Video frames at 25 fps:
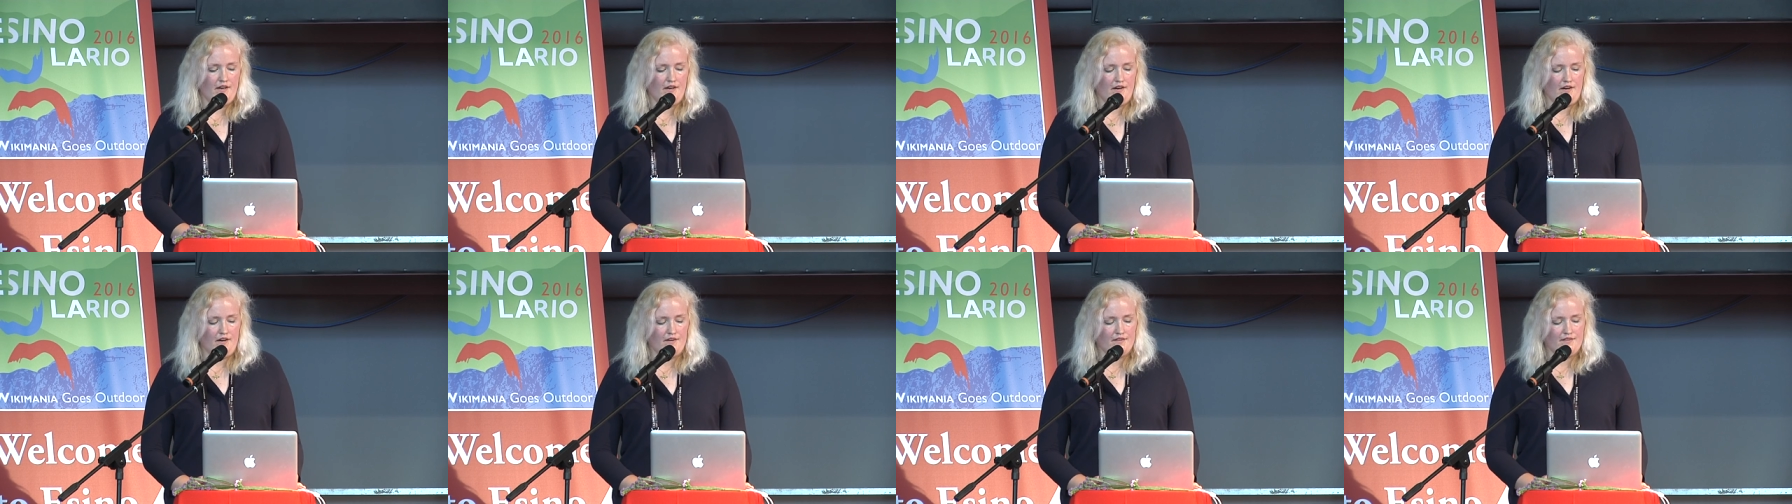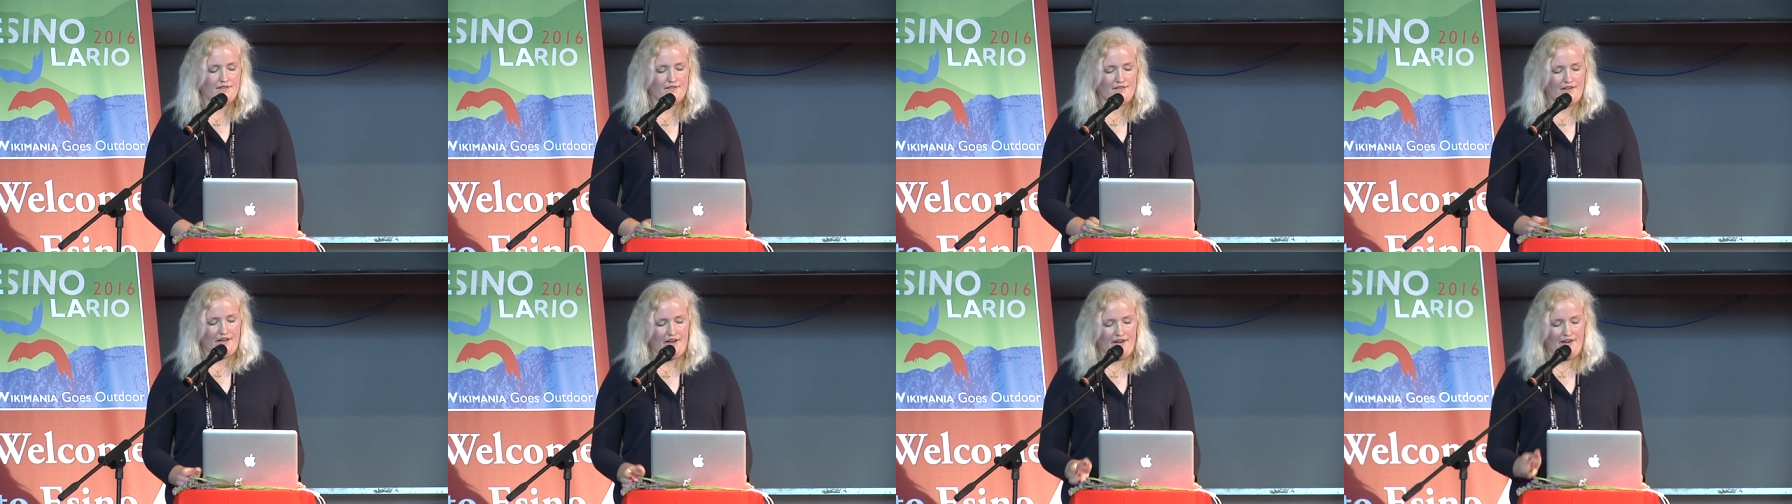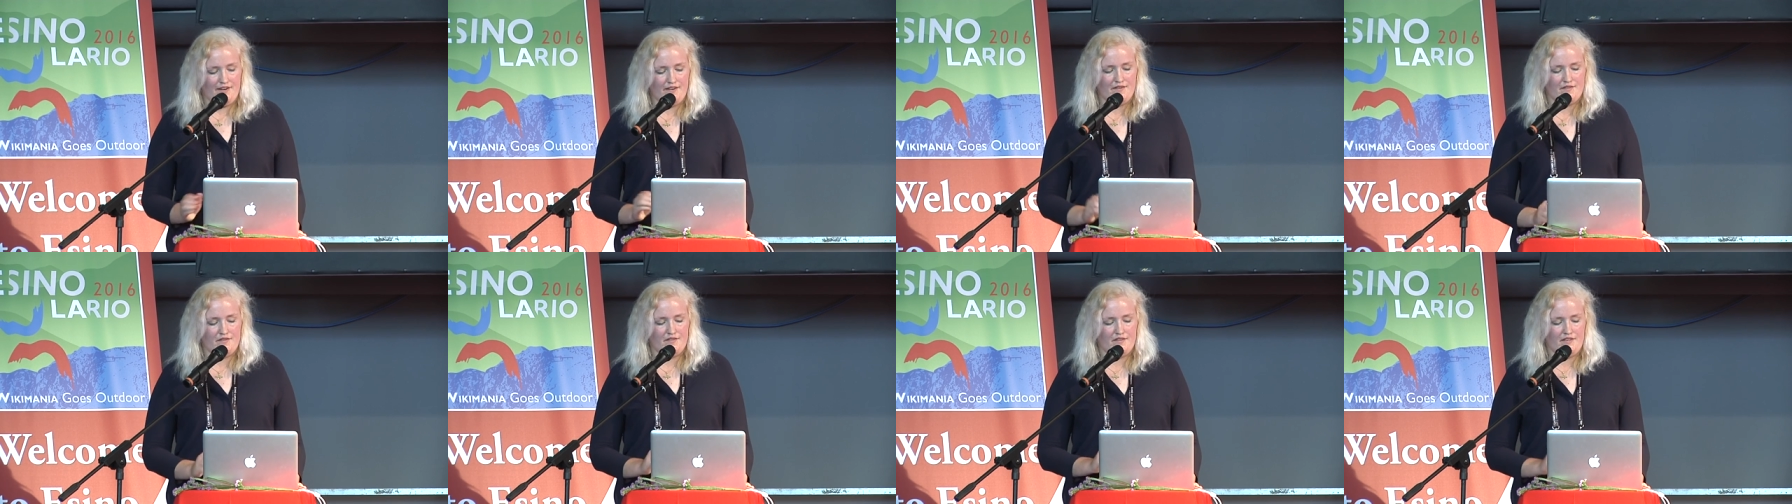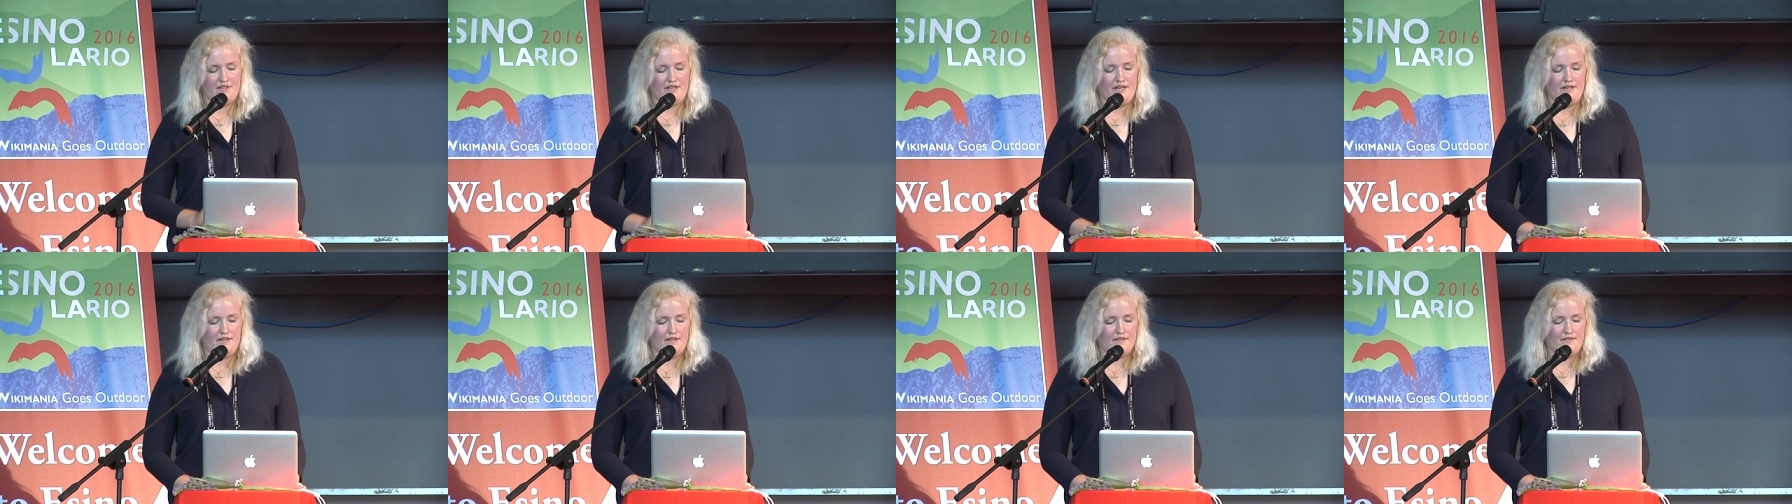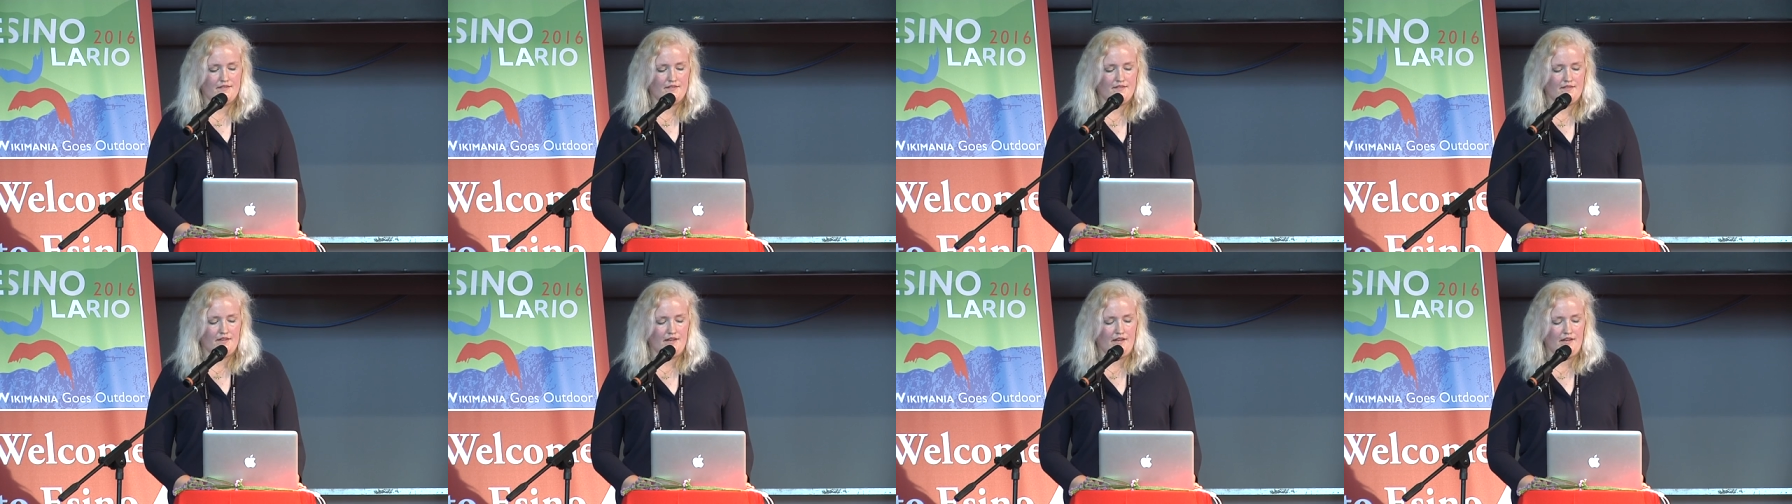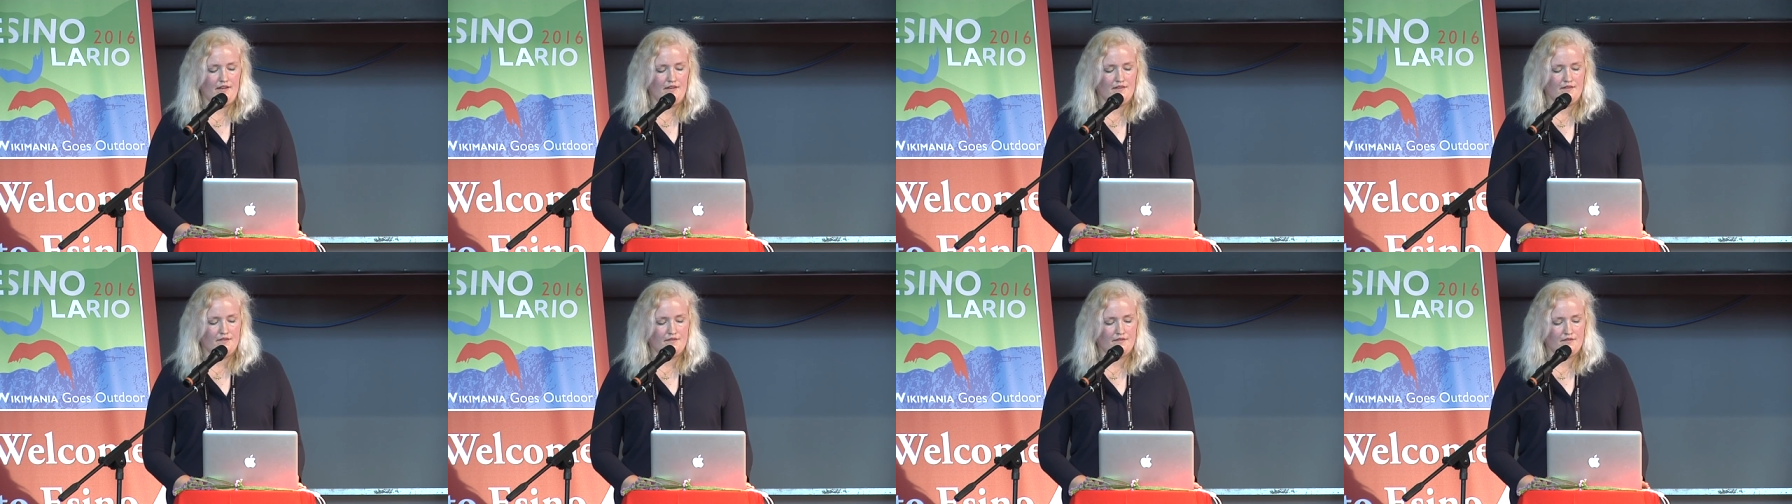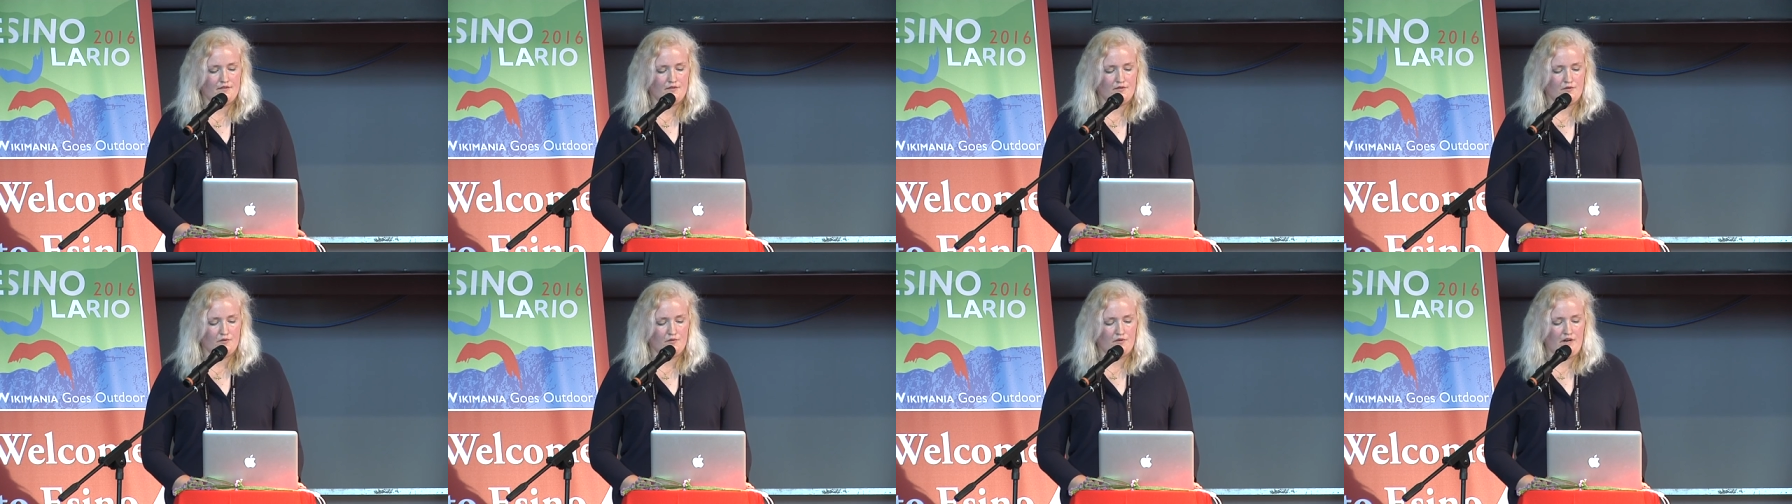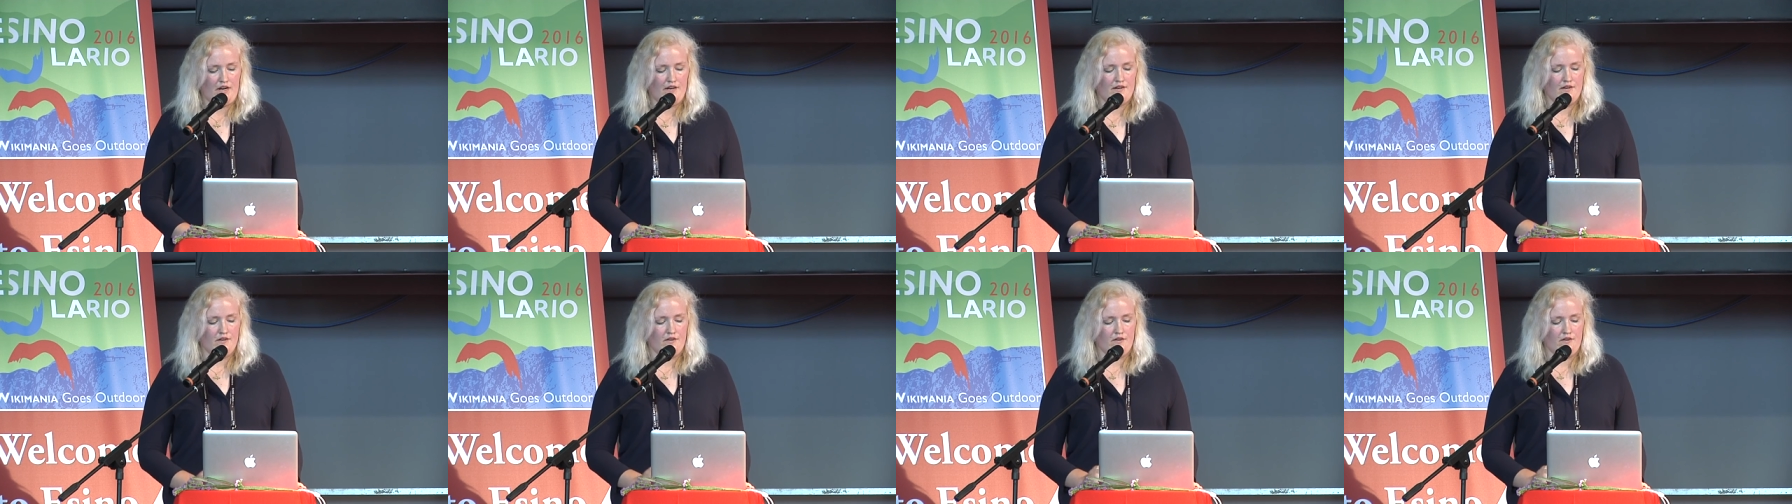outside of the United States to run